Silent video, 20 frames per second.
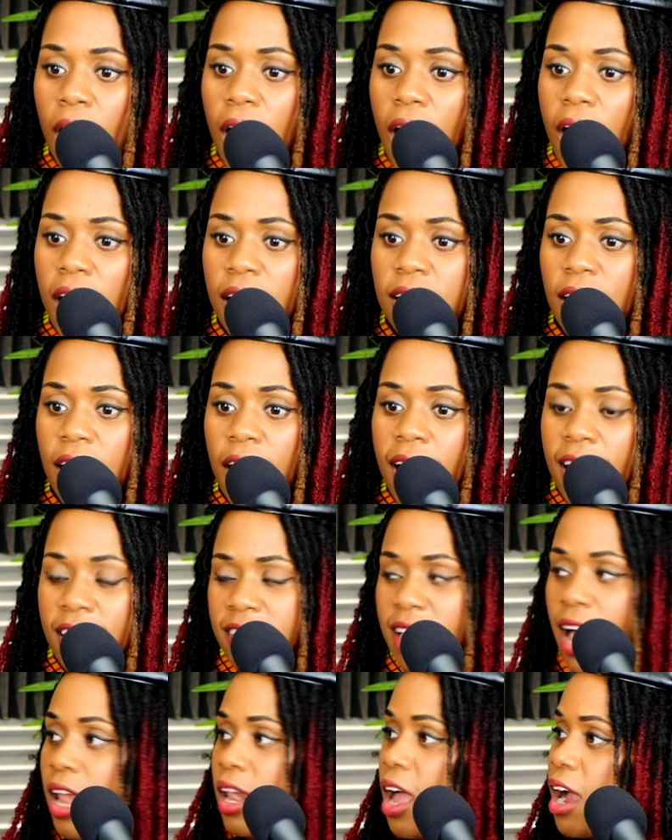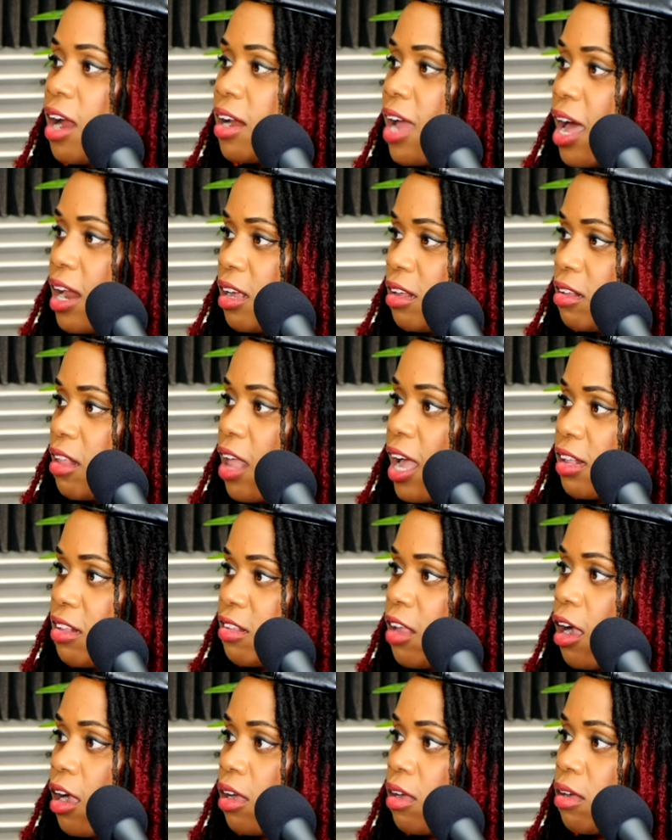I as I learned how to like
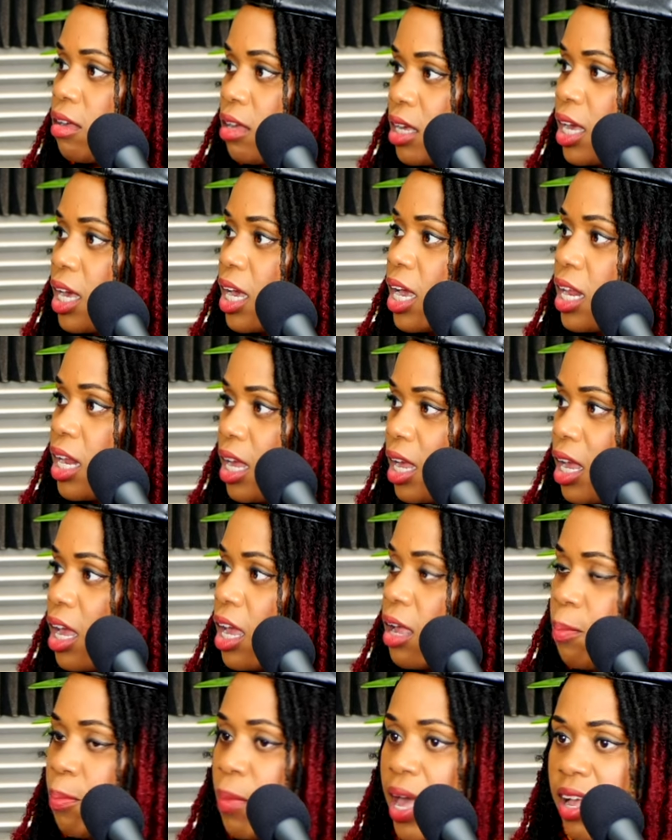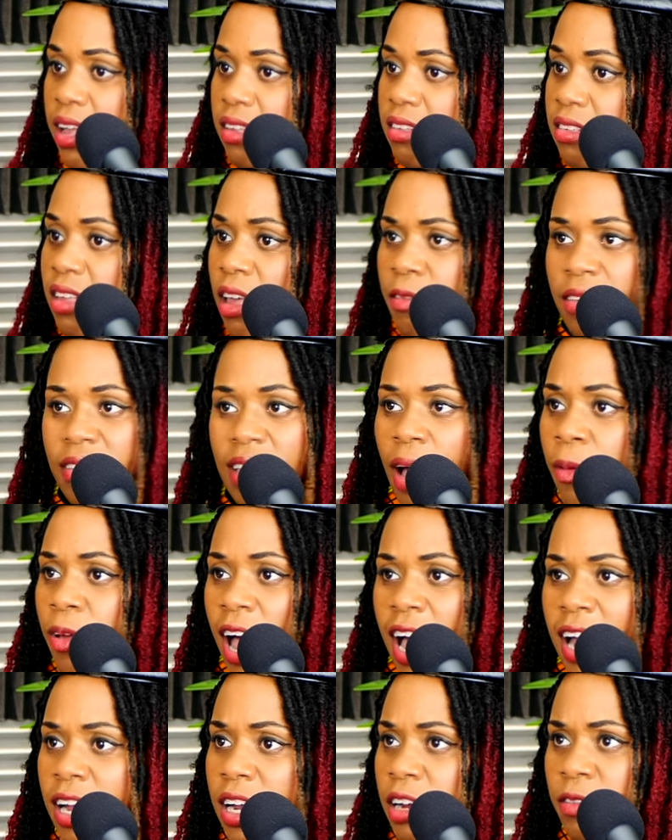start cooking and, and making stuff, because I,
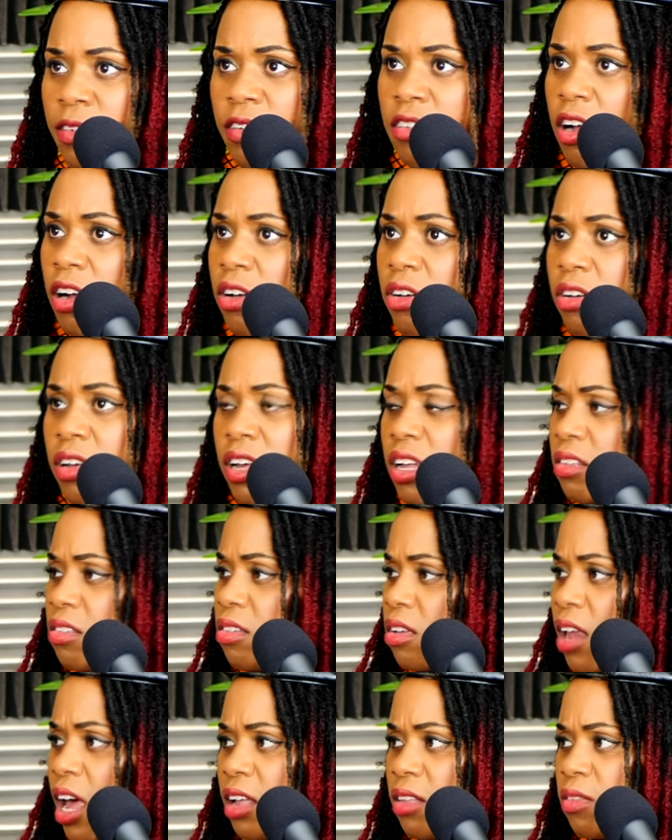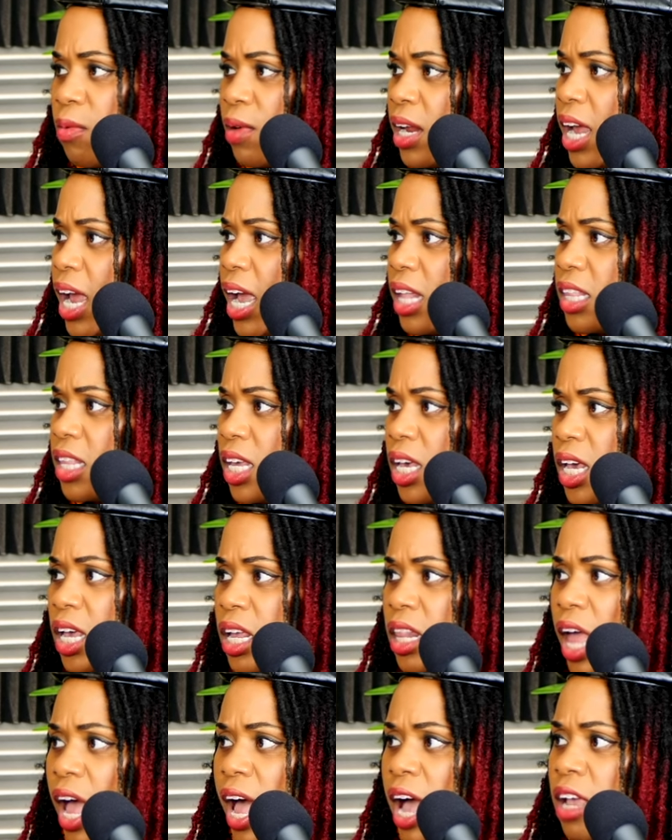I didn't even start cooking until like twenty eighteen. Like okay.